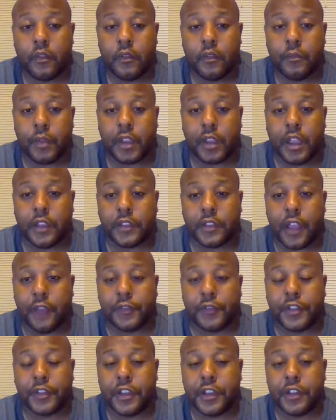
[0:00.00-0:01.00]
Because I've
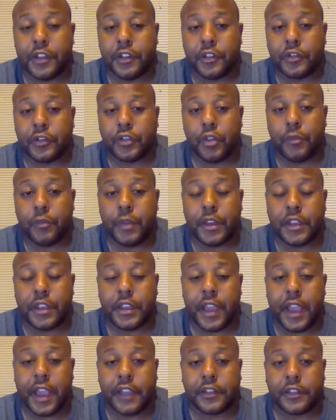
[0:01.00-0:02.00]
seen it in so many
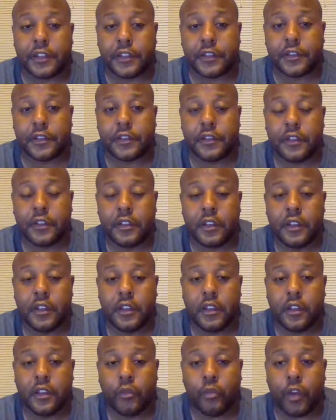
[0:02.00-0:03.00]
cases
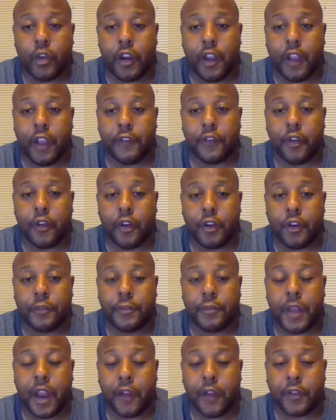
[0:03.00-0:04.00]
where I've heard
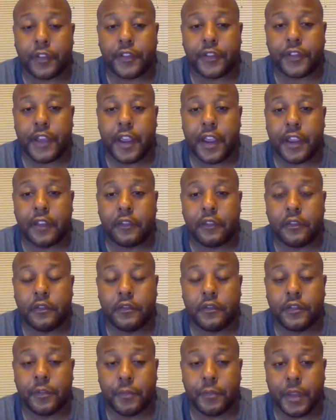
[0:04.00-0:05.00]
parents say
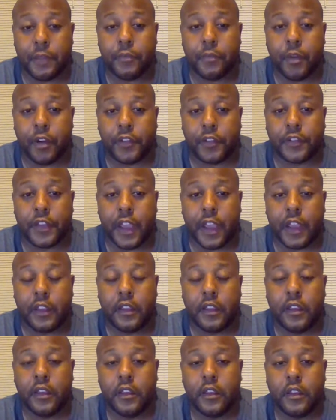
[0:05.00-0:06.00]
to me per se,
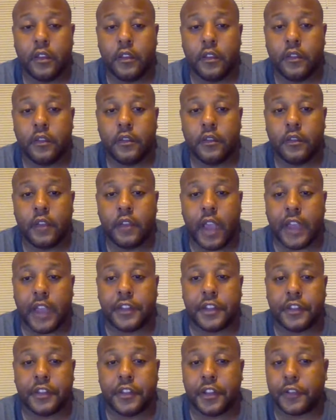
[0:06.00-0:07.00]
I
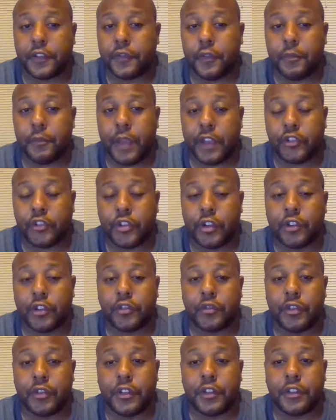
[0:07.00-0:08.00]
did this for my
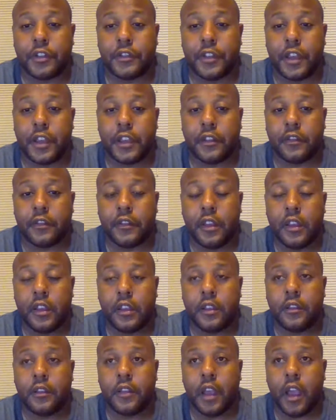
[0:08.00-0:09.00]
children, and then
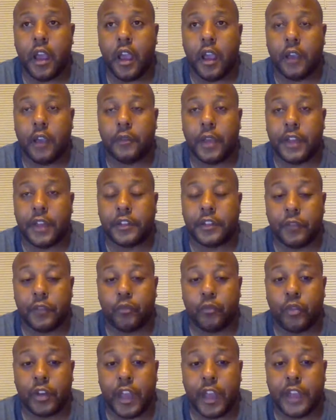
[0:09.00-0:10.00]
I did
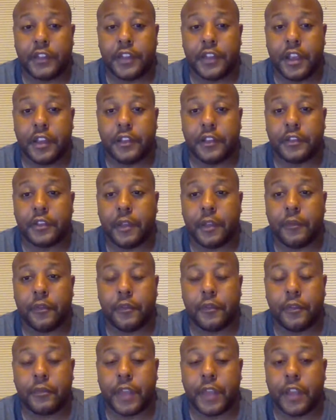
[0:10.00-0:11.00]
what I did, and some of
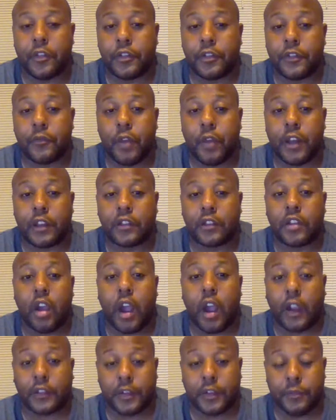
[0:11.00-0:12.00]
them, they don't even want to
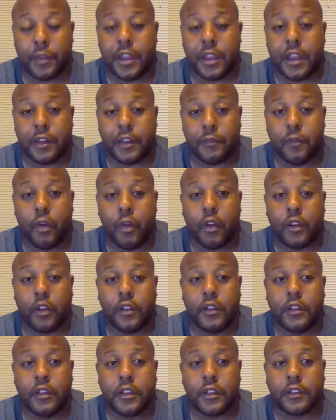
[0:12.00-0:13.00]
talk to me anymore.
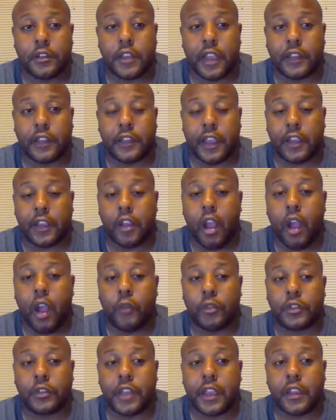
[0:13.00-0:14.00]
It's like they got
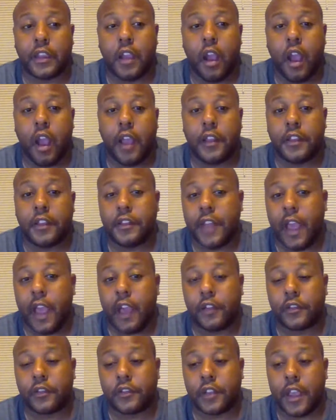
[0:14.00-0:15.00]
what they got, and
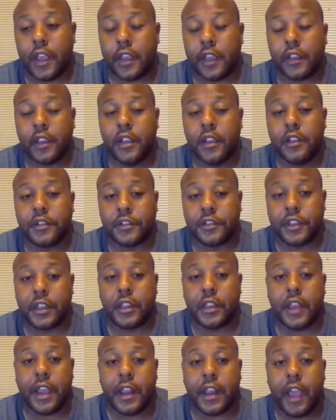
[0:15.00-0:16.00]
now it's like, see you
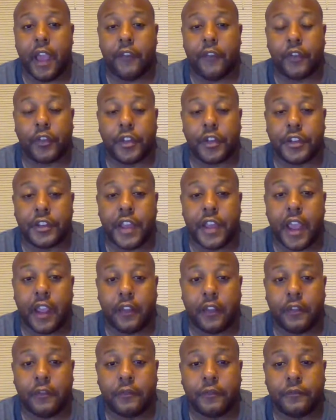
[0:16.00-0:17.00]
later, have a good day.
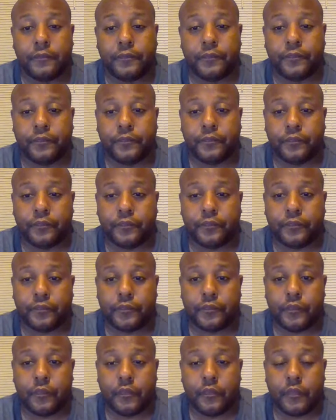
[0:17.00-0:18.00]

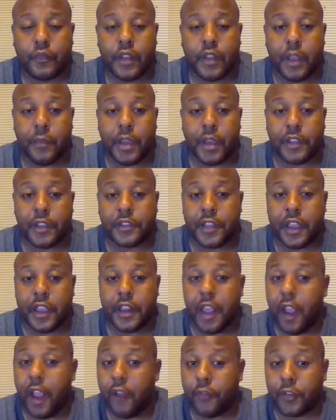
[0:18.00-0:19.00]
Am I
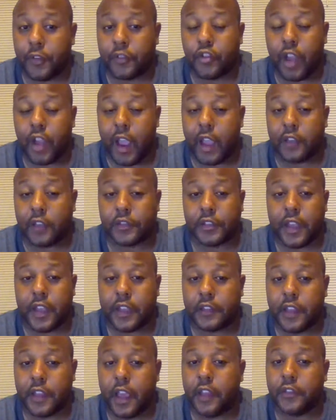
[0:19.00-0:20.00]
saying every child's
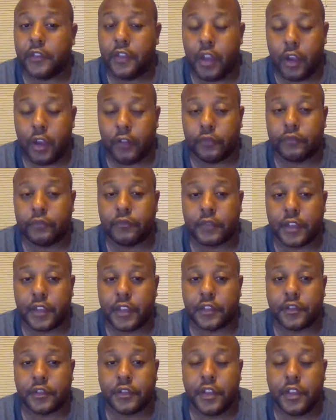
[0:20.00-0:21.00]
like that? No,
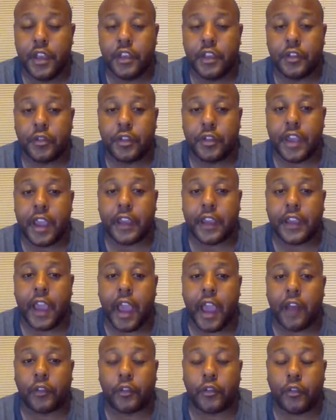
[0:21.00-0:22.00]
because you can't
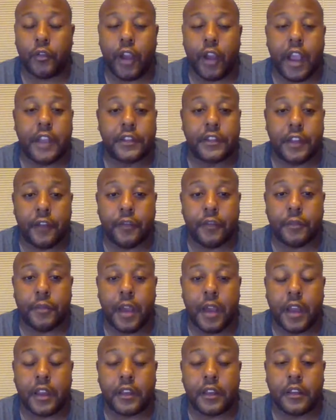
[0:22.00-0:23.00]
categorize
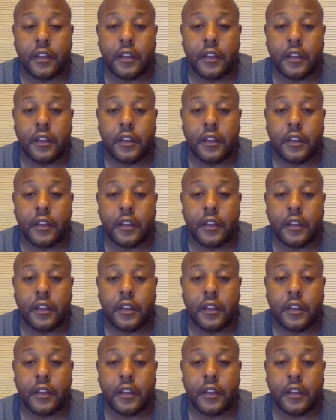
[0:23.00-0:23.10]
everybody.